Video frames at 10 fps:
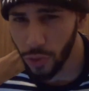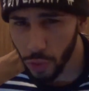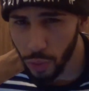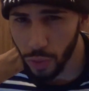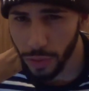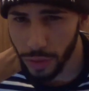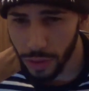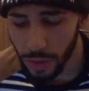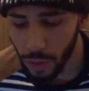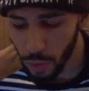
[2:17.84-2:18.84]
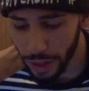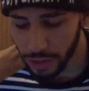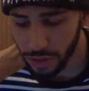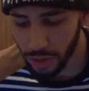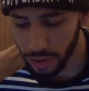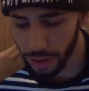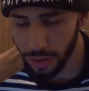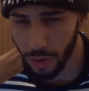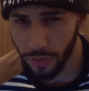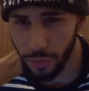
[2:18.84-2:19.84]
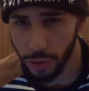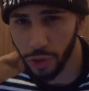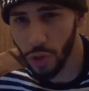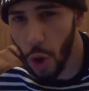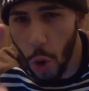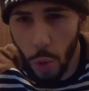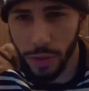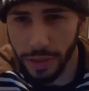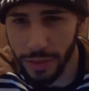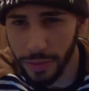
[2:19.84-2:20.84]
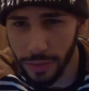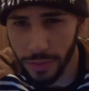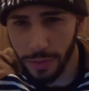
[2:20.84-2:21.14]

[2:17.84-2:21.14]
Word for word: do watch cooking or food shows only